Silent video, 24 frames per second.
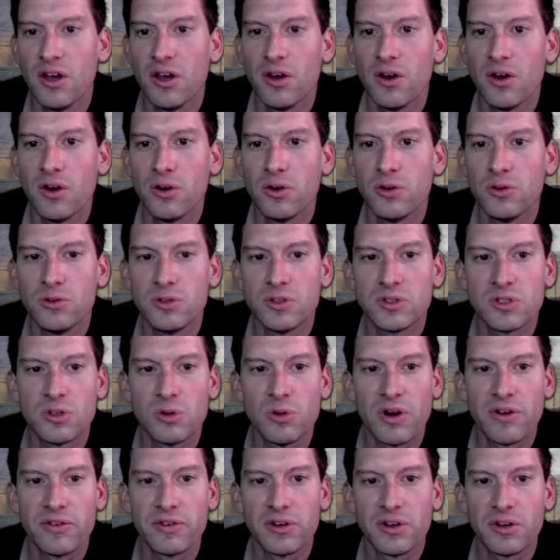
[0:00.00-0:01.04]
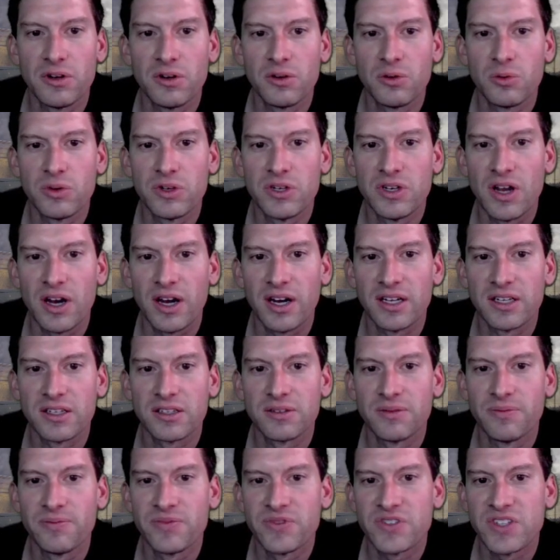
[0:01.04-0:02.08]
whosoever would not
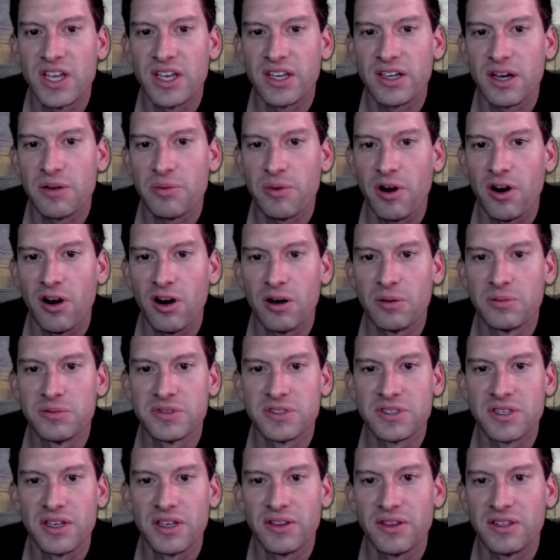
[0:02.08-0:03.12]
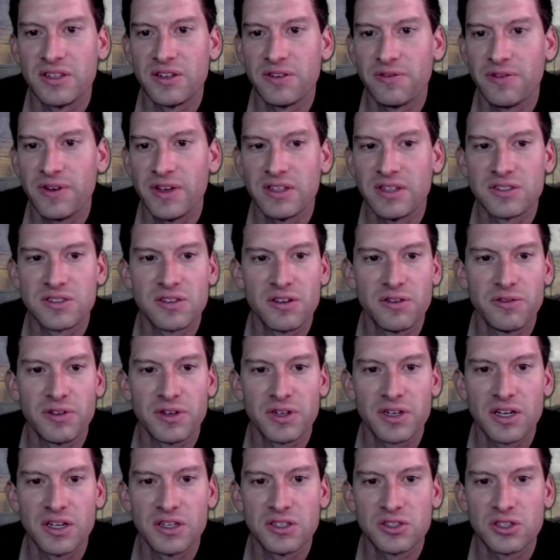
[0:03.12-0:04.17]
take up arms in the defense of their
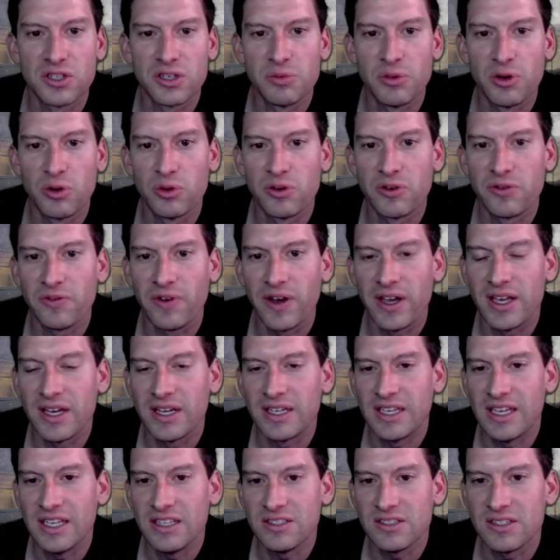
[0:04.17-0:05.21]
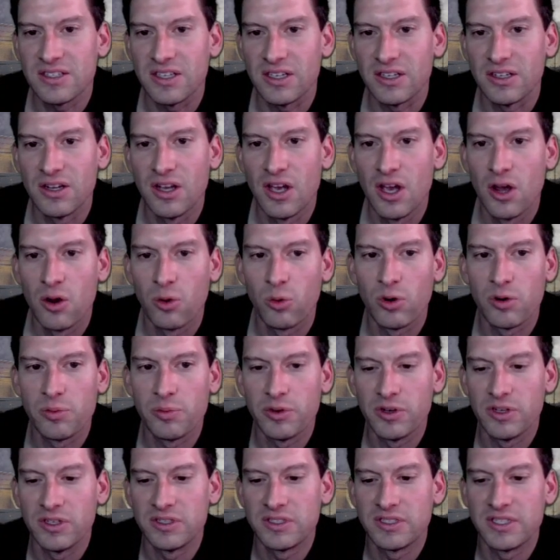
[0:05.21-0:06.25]
country, but would fight against it, were
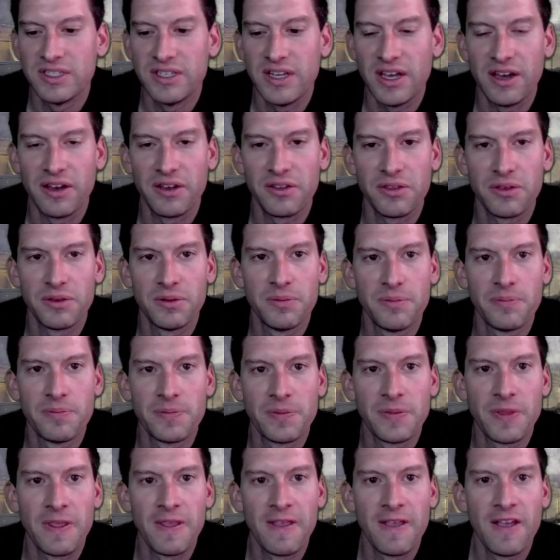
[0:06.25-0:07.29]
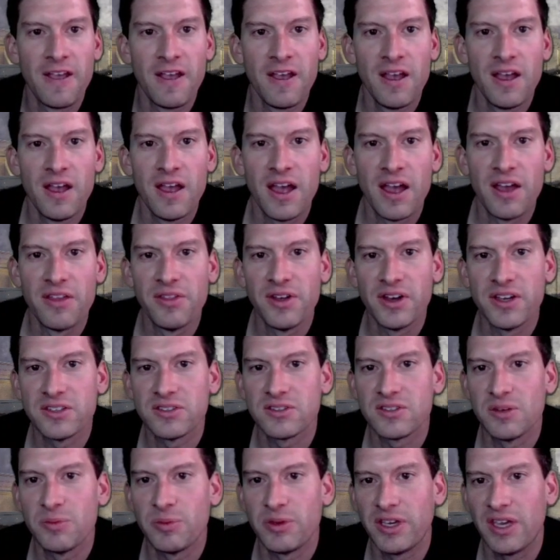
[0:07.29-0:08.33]
put to death. And thus
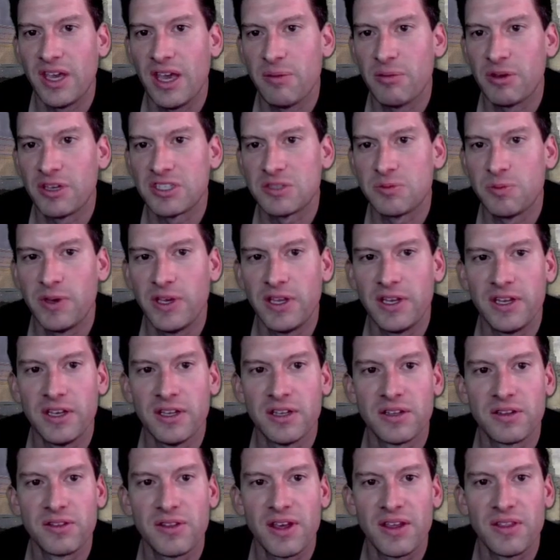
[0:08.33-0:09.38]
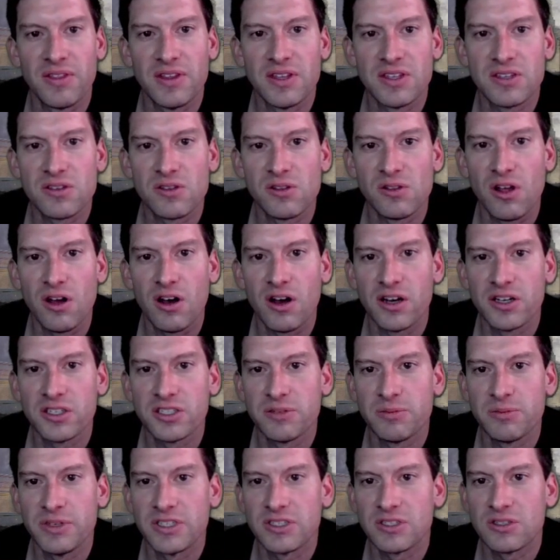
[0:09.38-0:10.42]
it became expedient that this law should
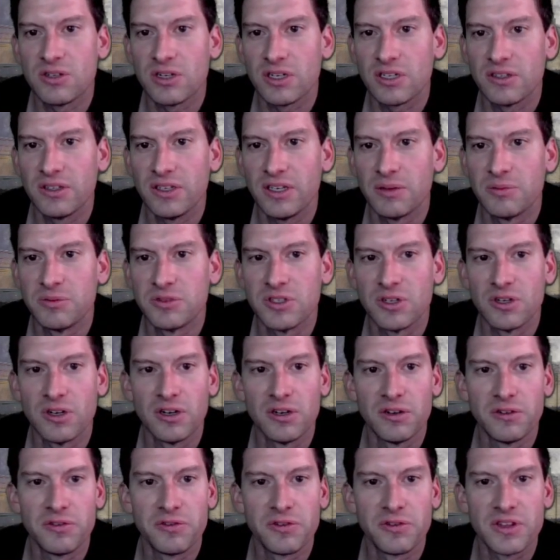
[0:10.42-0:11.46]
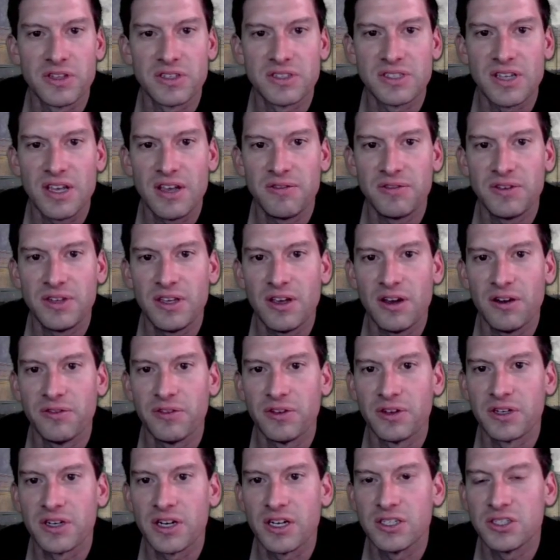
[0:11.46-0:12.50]
be strictly observed for the safety of
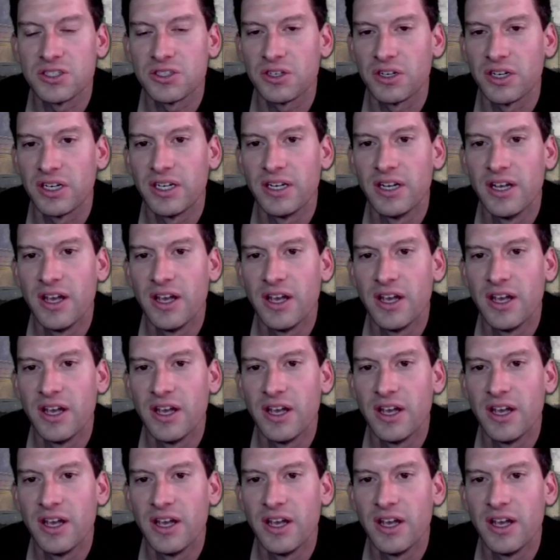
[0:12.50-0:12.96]
their country.